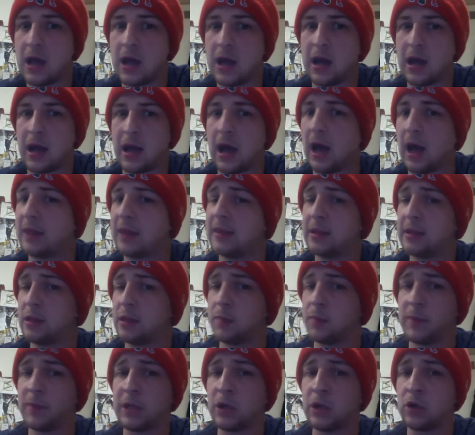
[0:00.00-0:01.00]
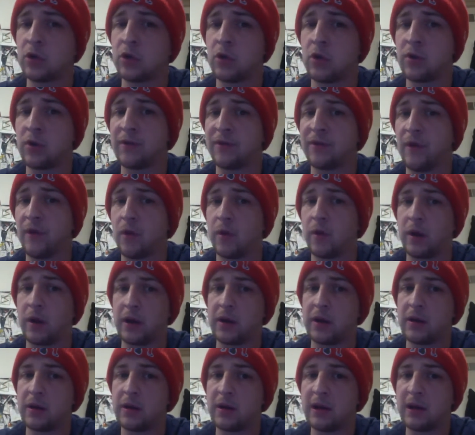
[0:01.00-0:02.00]
I think they'll be good going forward.
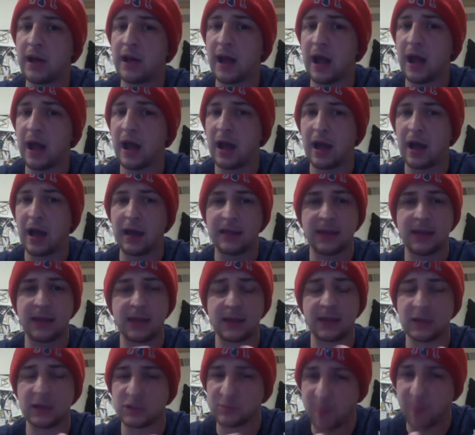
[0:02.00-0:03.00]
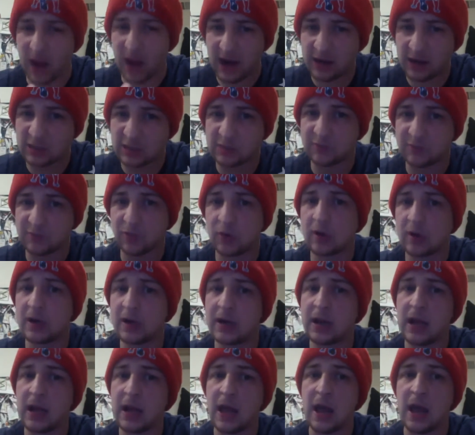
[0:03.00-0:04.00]
I think there's buyers for it.
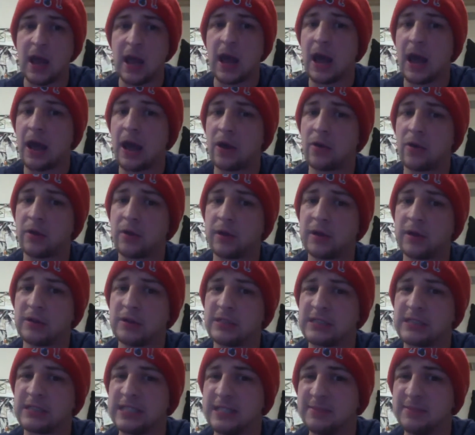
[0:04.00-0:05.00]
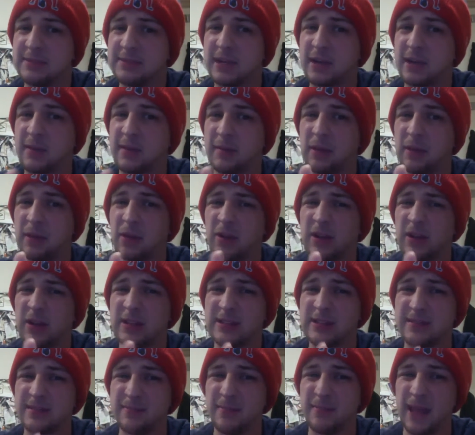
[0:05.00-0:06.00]
I know there's teams that are going to be looking
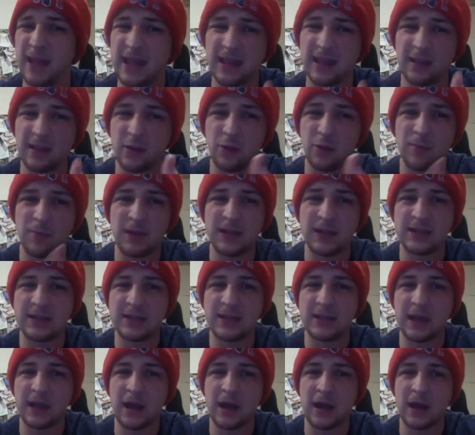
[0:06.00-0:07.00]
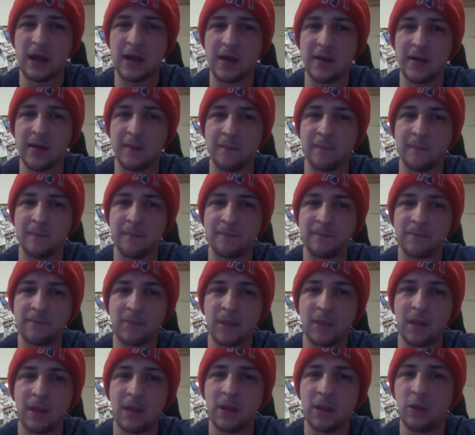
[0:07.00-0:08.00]
to make a little bit
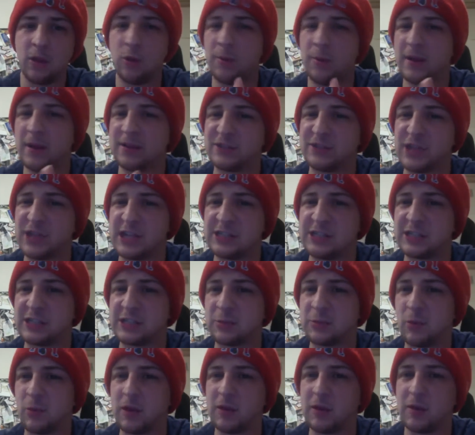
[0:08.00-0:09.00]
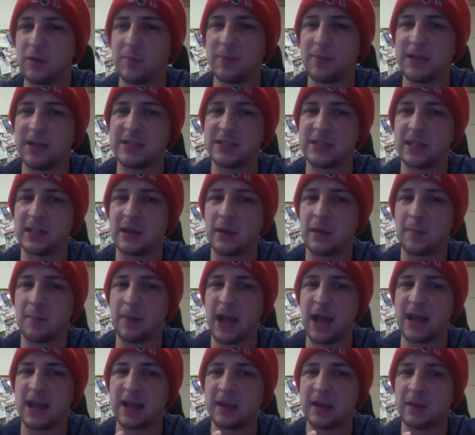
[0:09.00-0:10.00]
of changes, whether it be to their
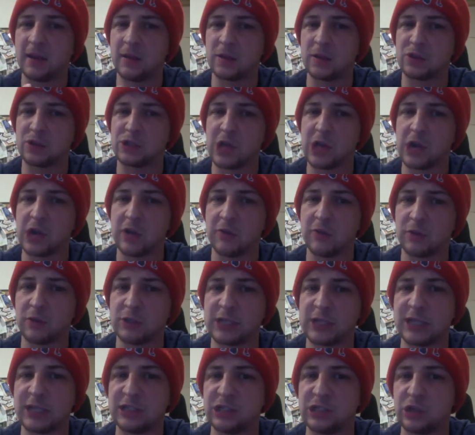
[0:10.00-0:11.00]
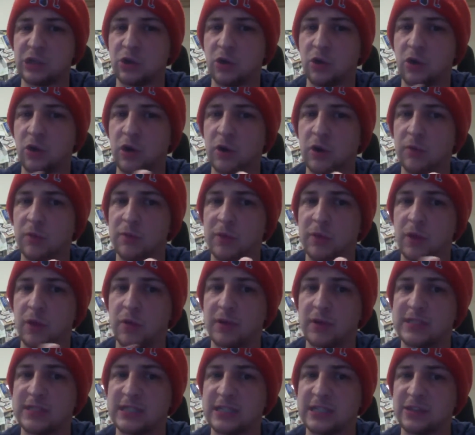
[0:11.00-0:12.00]
back end of their starting rotation or a
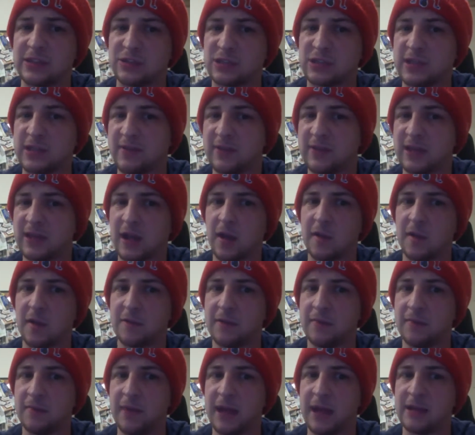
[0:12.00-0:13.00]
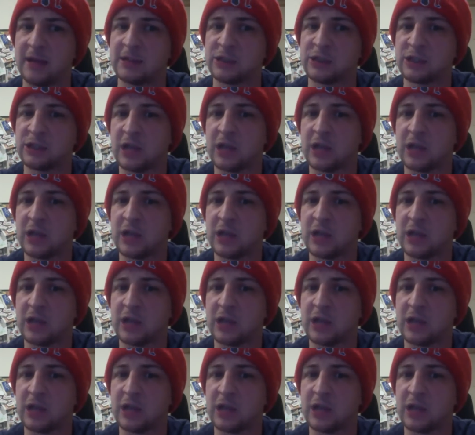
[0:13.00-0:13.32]
6th or 7th guy off the bench.